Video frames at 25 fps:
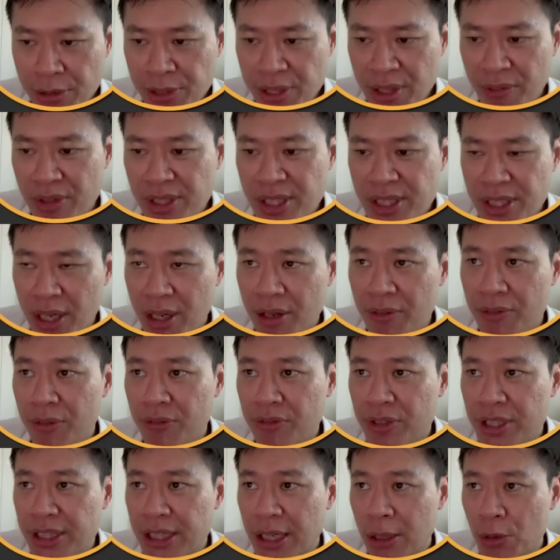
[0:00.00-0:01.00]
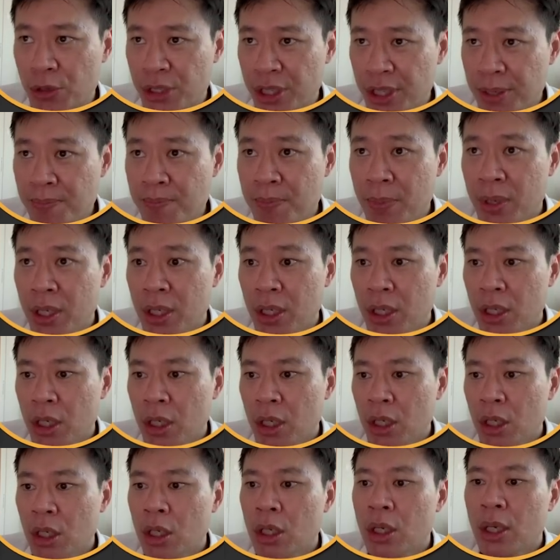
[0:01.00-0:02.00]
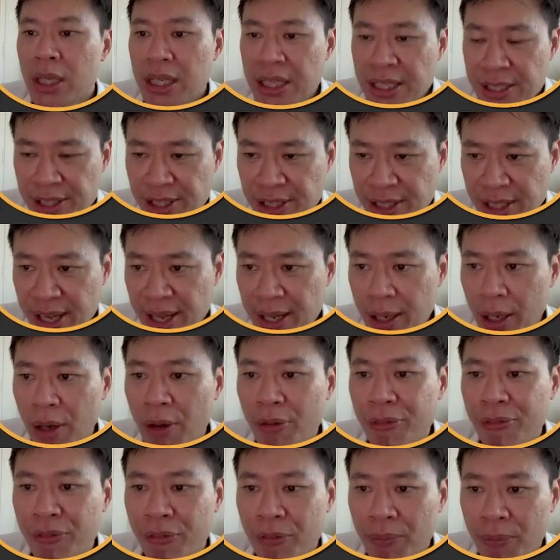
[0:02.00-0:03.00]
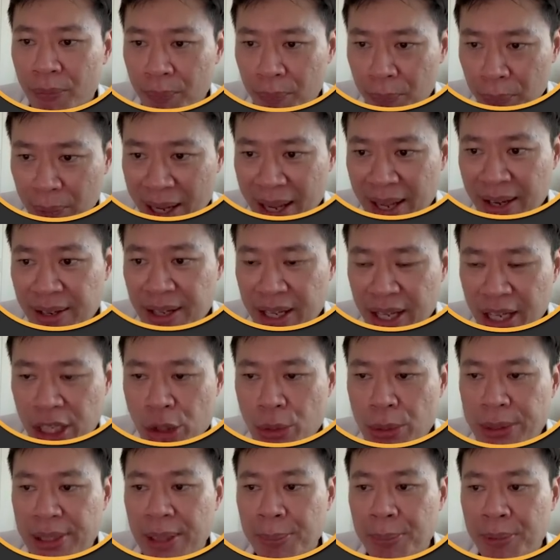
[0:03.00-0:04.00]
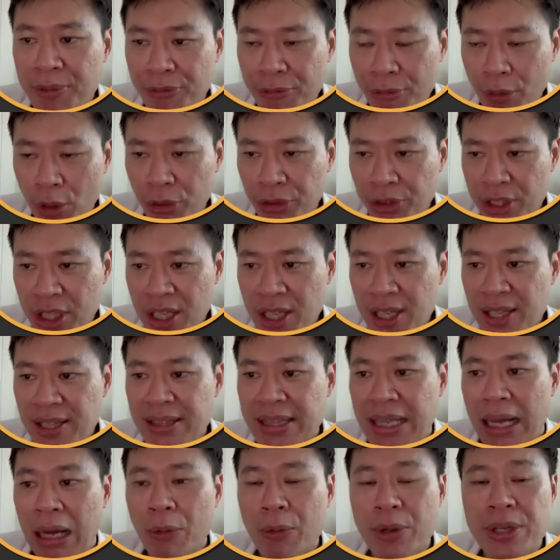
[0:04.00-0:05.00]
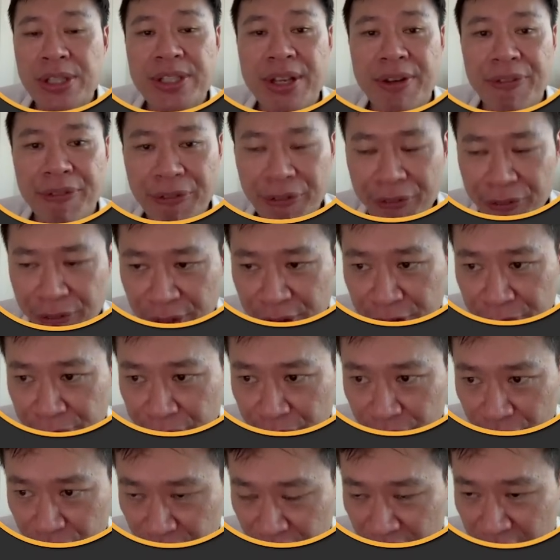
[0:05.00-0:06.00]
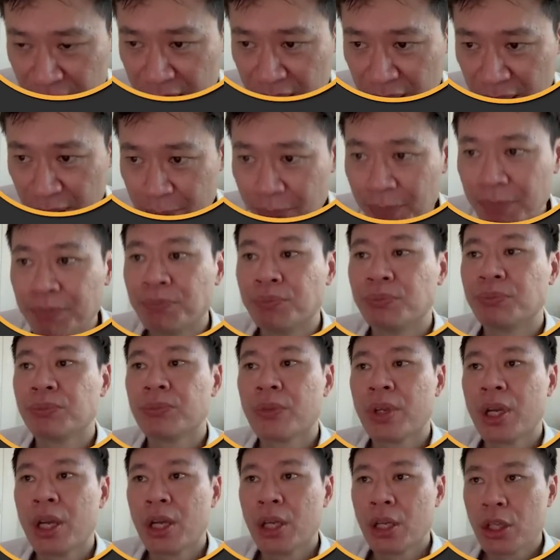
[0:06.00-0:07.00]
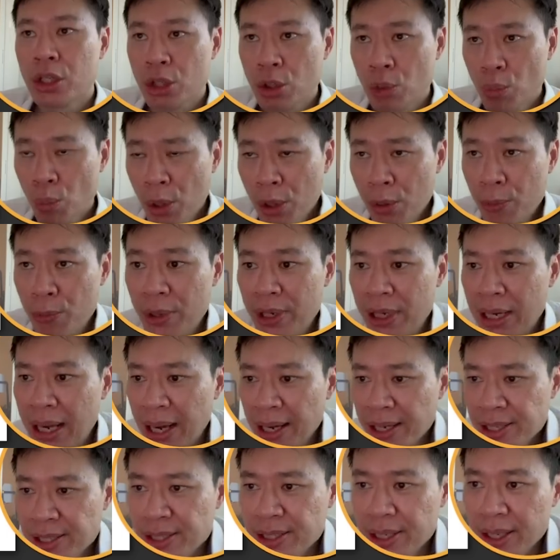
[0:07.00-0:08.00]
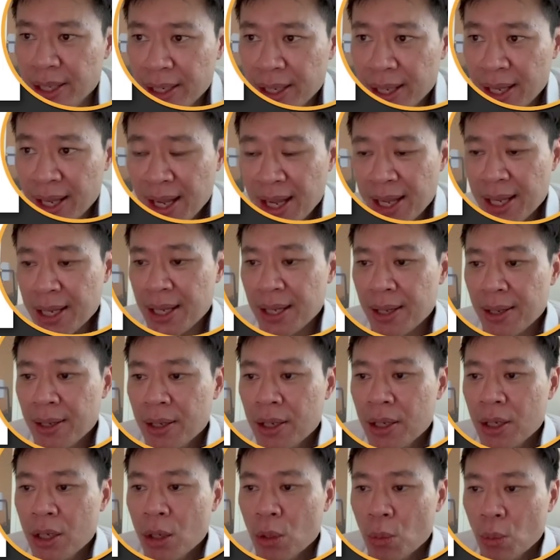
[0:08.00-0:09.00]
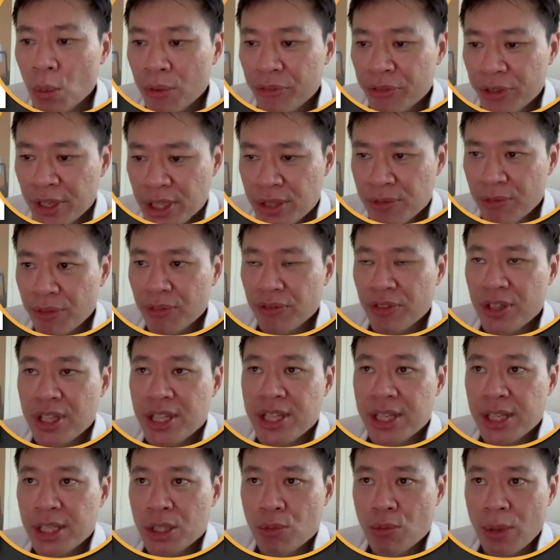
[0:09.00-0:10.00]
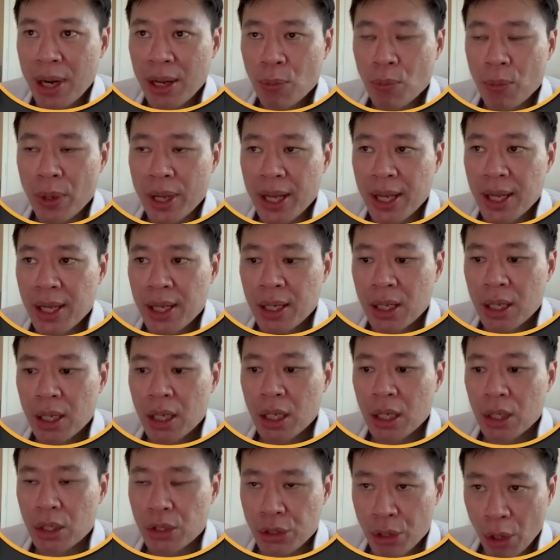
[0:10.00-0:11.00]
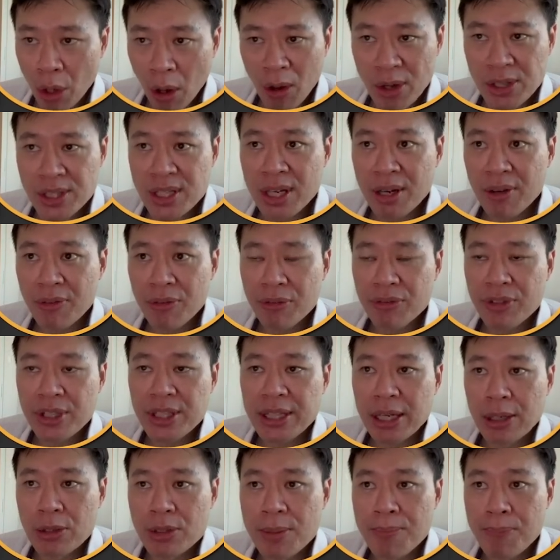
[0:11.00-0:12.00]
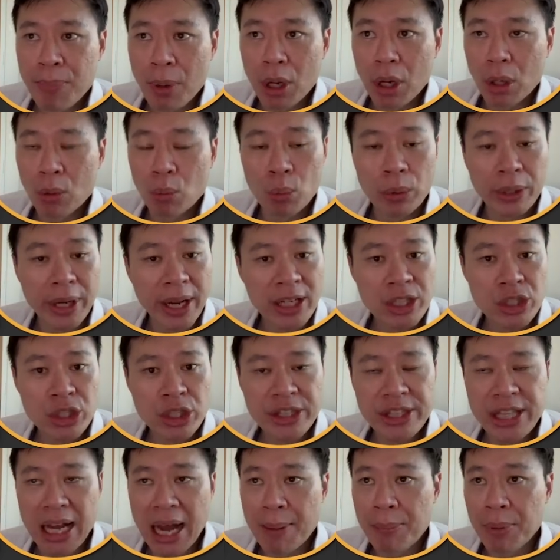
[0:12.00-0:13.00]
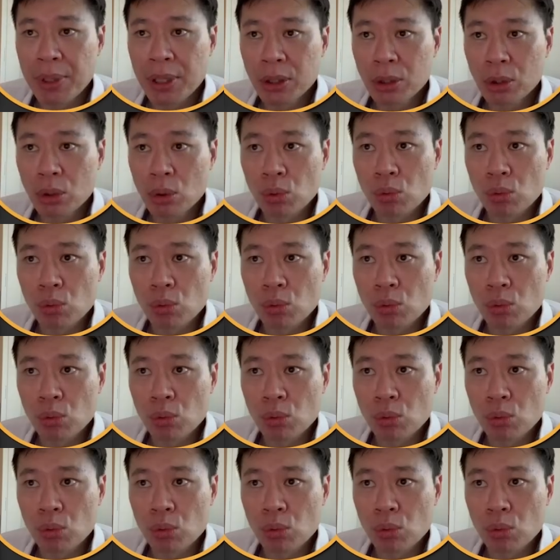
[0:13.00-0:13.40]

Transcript: savings 750,000, instead of planned age retirement 40, now it's at 50. You would realize that, hey, with this 15 years runway, your 750,000 pot would actually double to